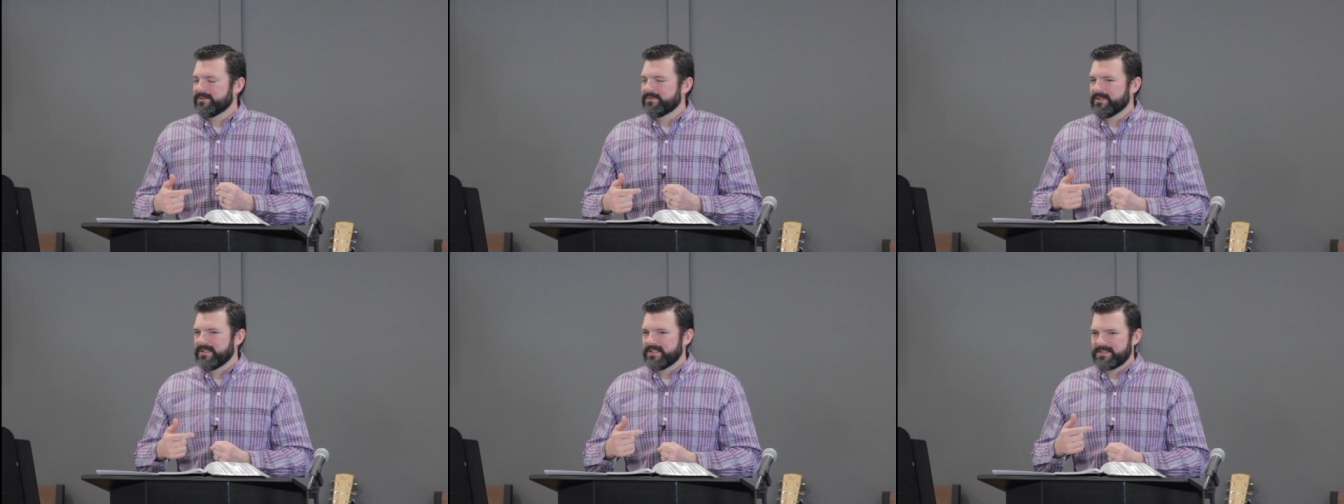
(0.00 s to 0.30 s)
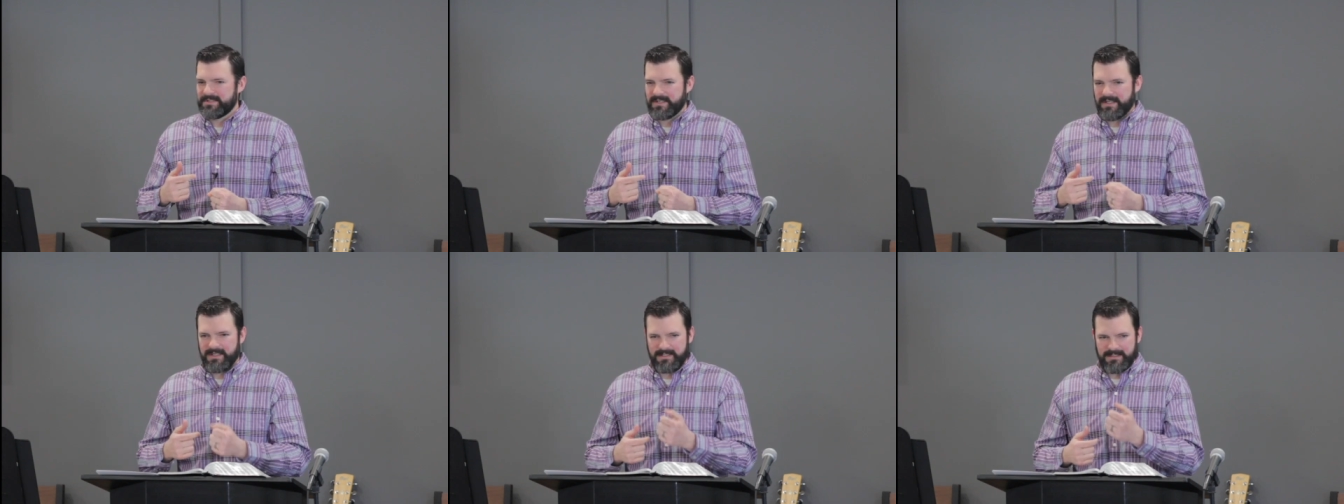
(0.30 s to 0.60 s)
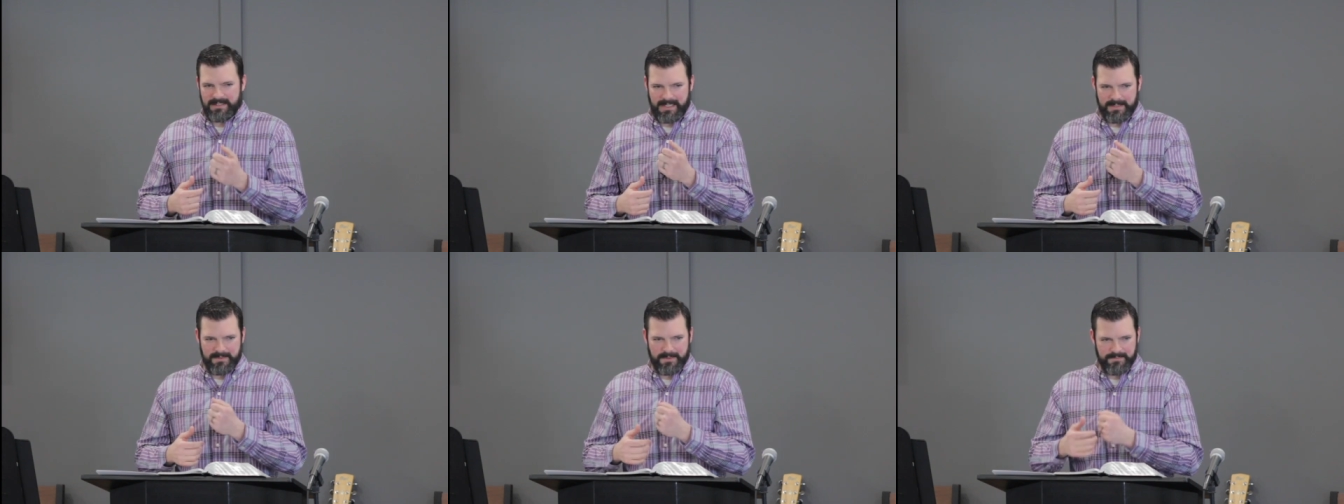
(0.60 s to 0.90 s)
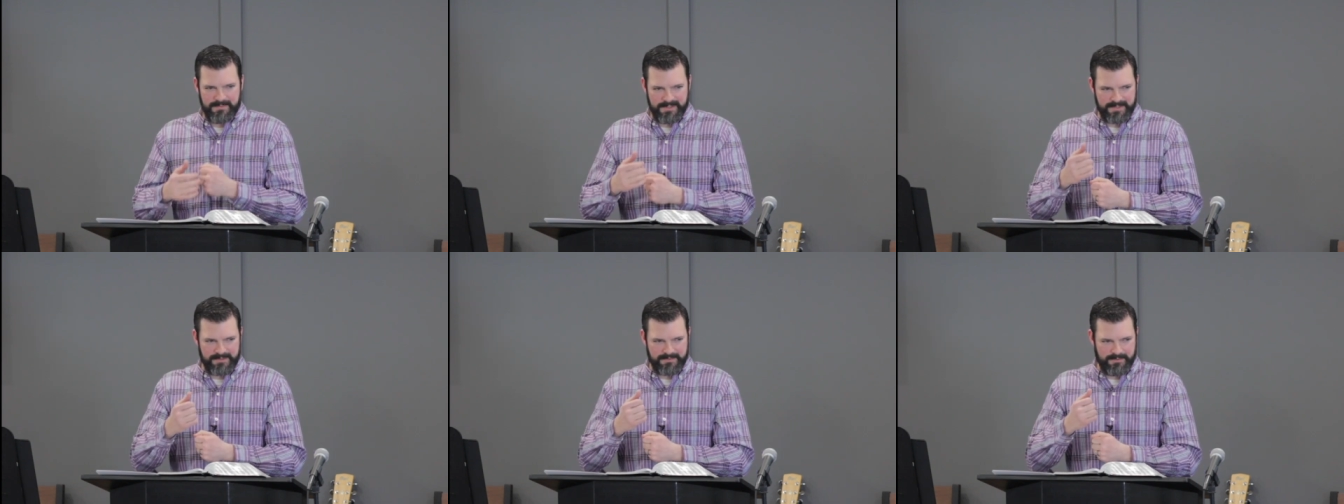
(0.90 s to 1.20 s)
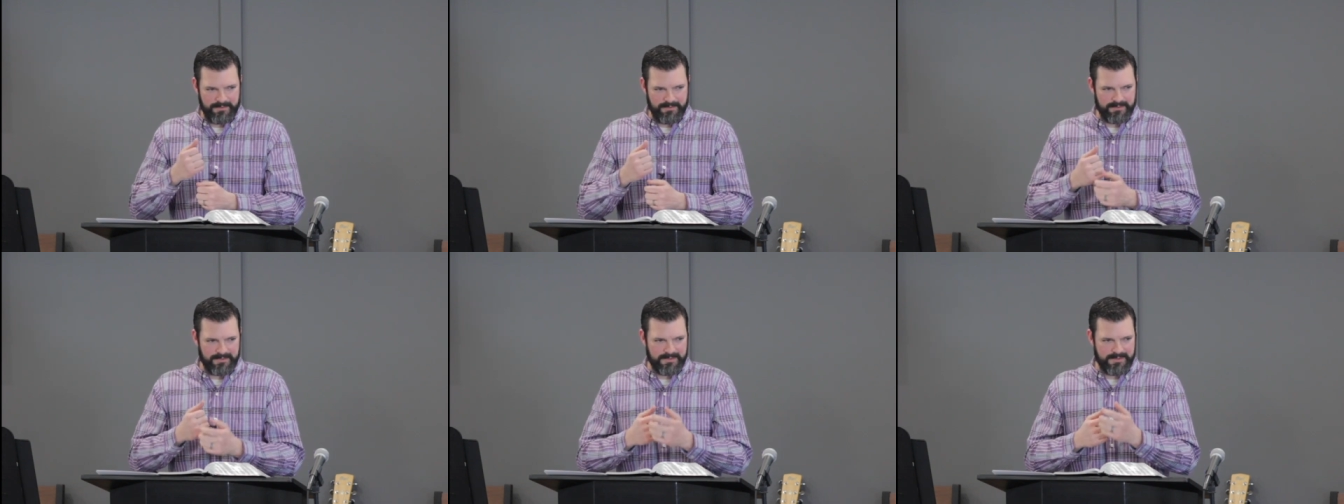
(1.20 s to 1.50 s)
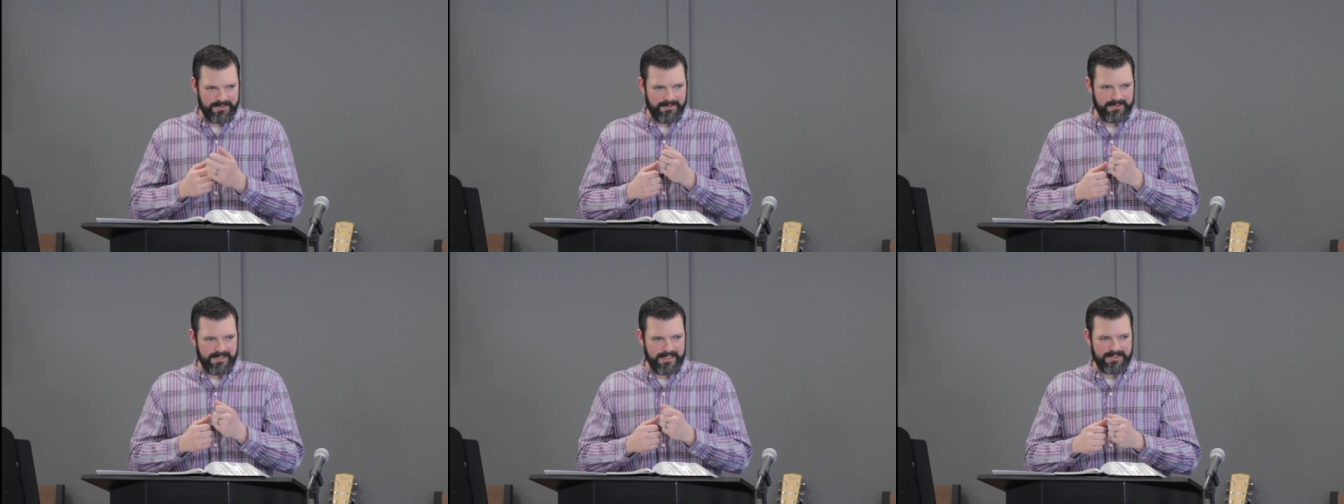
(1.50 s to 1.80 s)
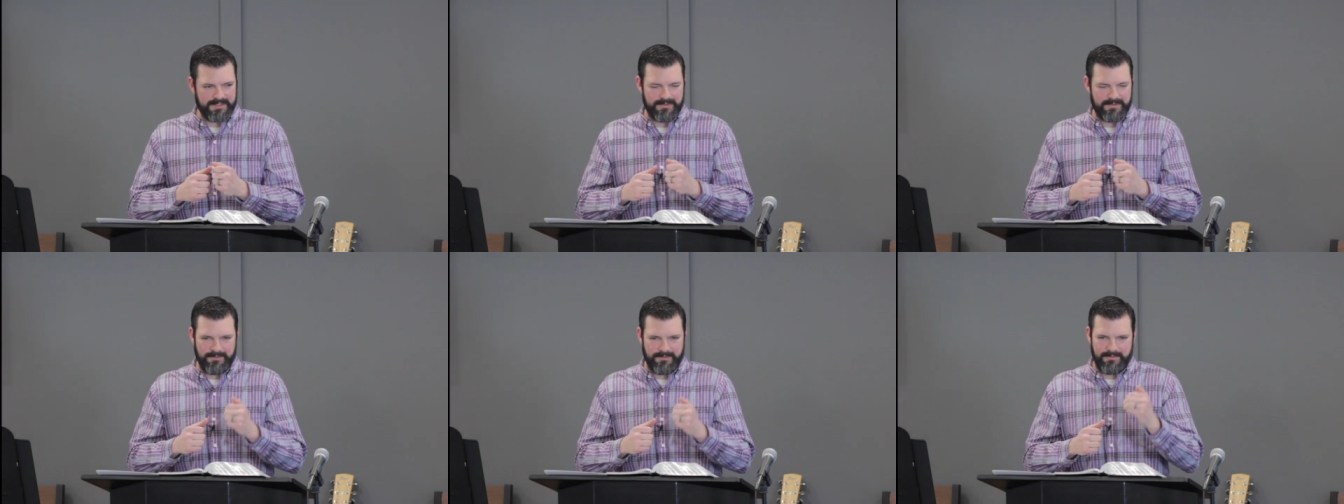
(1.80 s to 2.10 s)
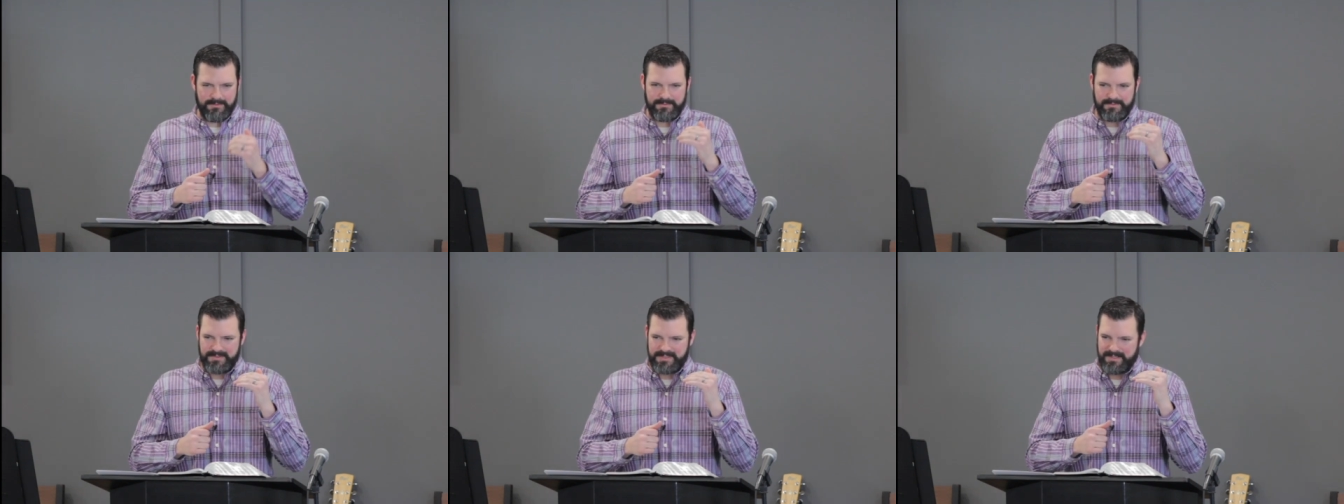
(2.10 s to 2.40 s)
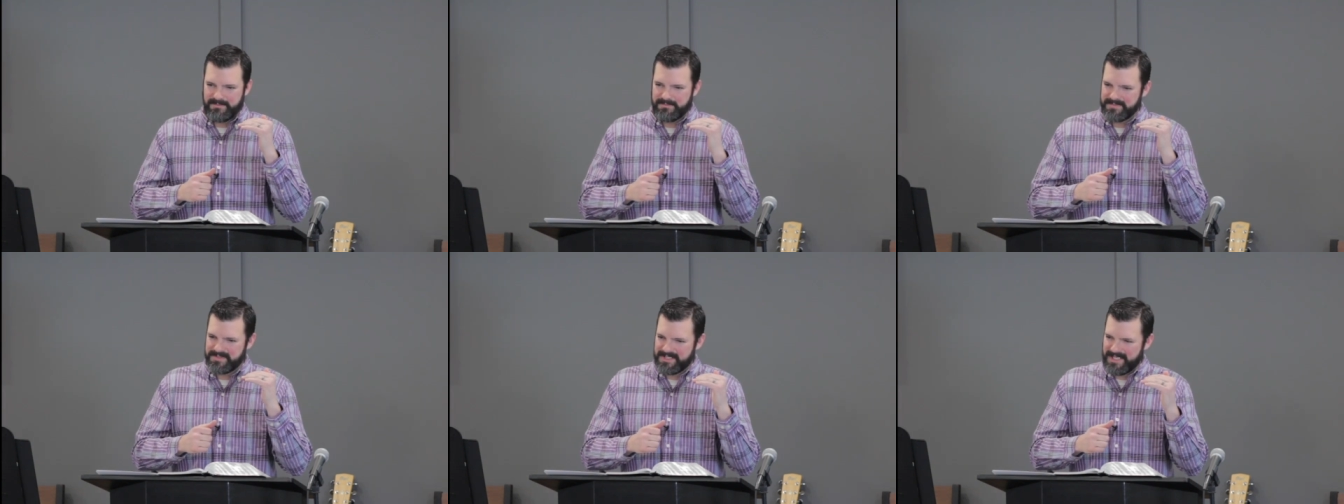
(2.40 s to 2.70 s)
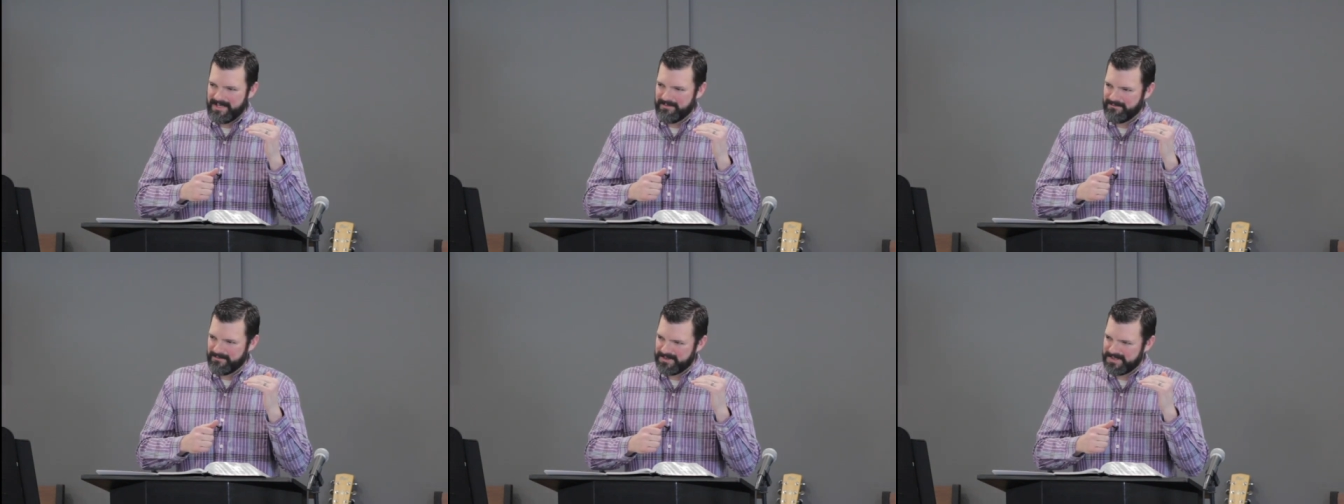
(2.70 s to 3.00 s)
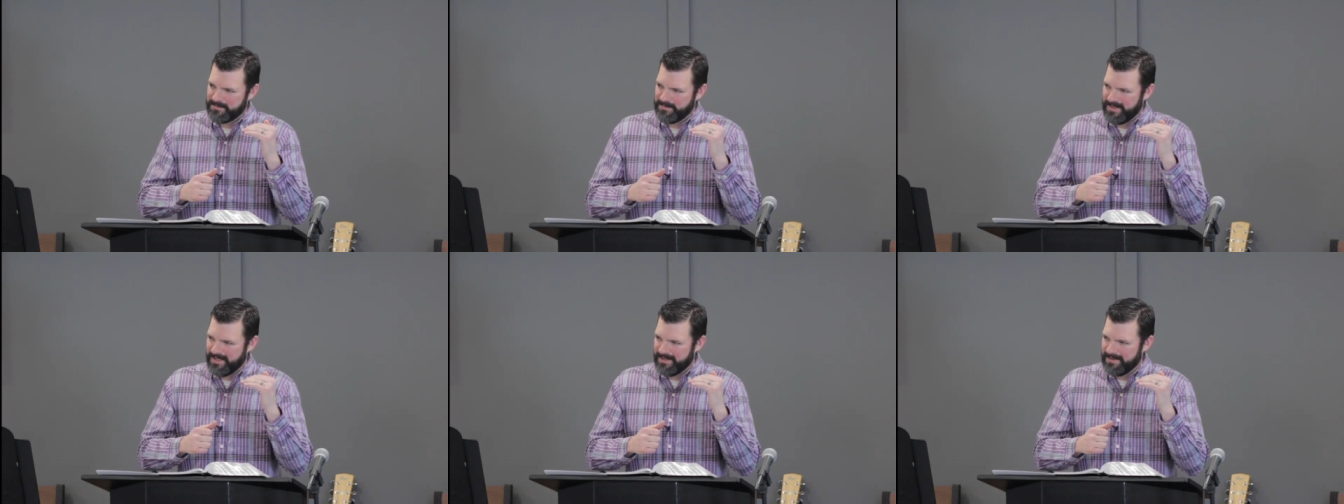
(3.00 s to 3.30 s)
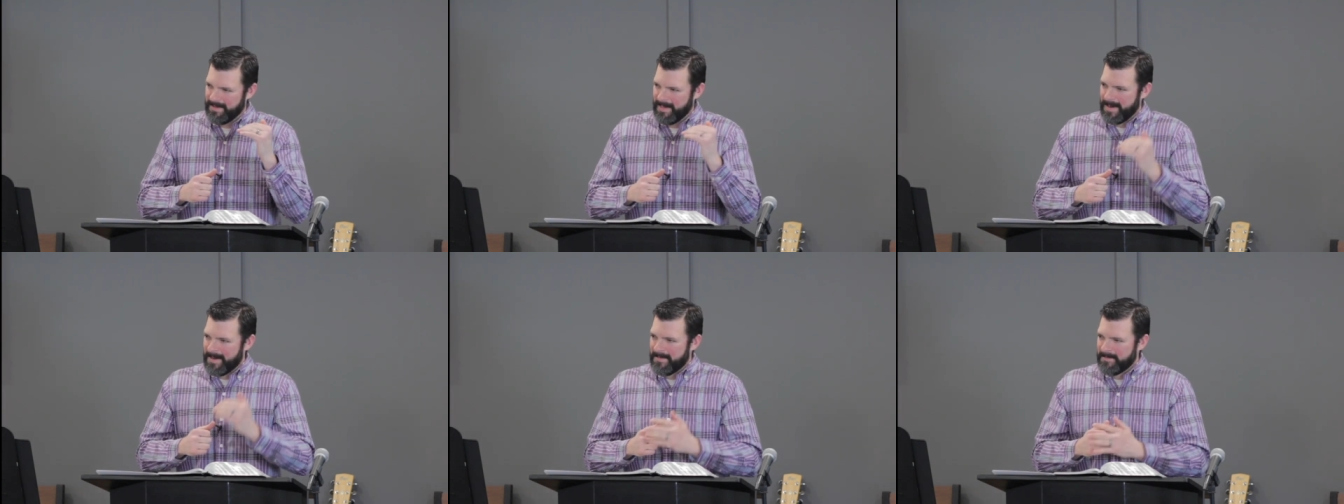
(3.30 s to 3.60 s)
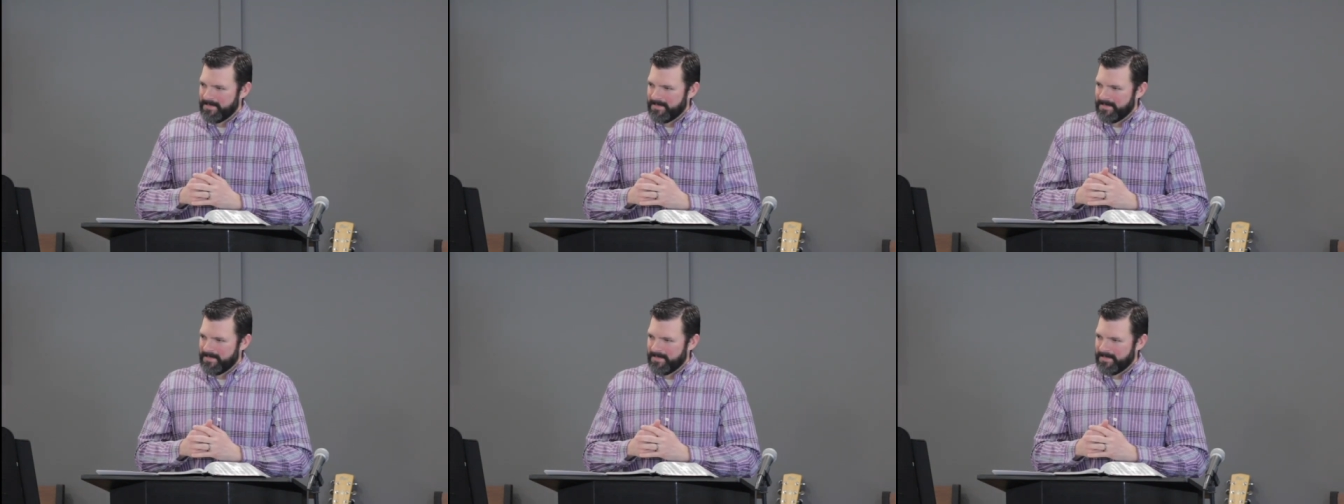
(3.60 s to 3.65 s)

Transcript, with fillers: do I try and climb up this root to get to some safer spot?